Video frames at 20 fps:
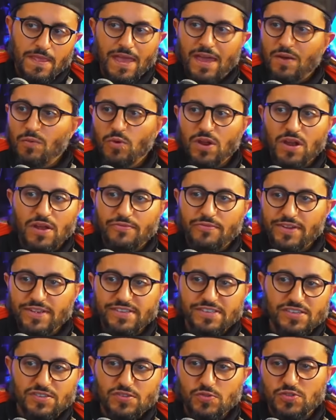And whatever
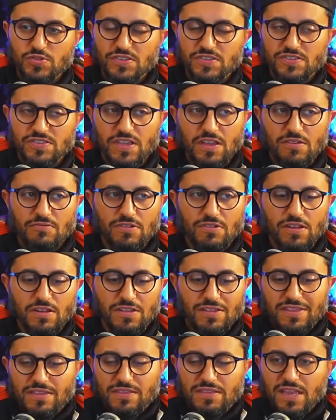institutions they
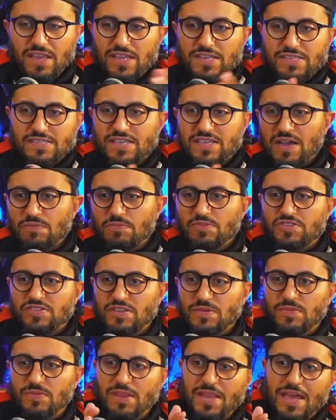run, they establish
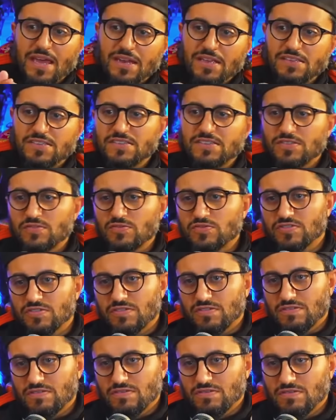them in that institution.